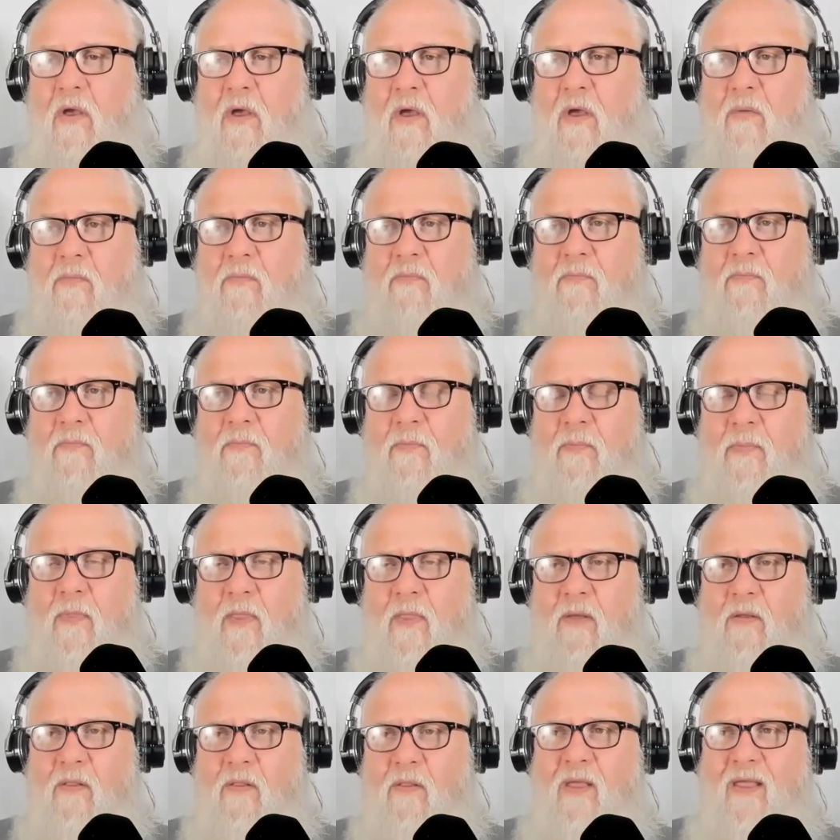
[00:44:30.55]
I
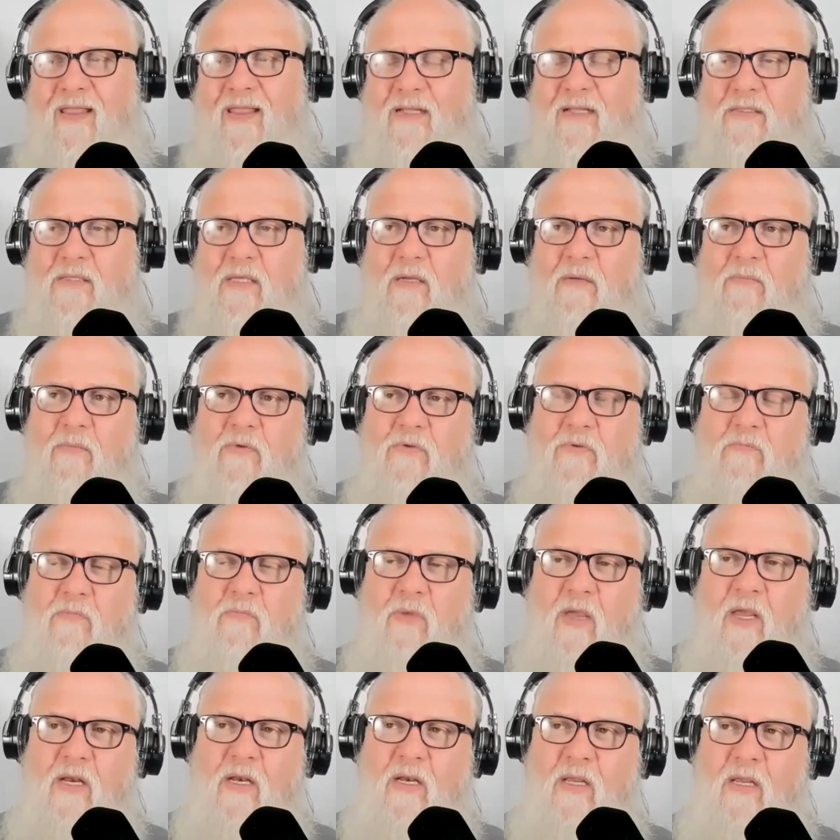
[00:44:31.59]
think at that time it was
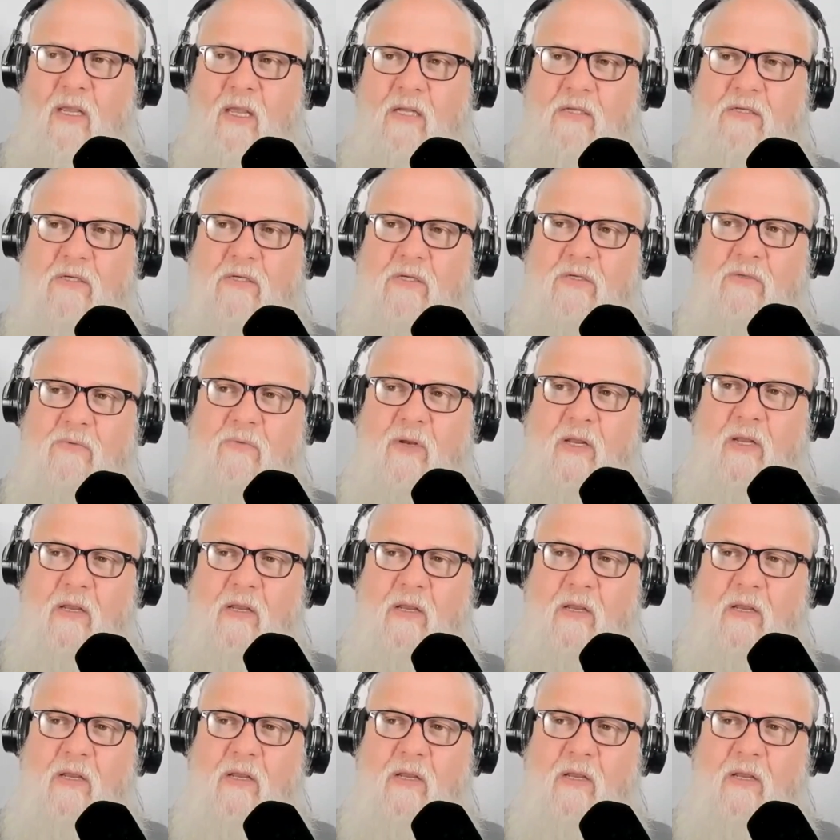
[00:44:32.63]
mainly etchings,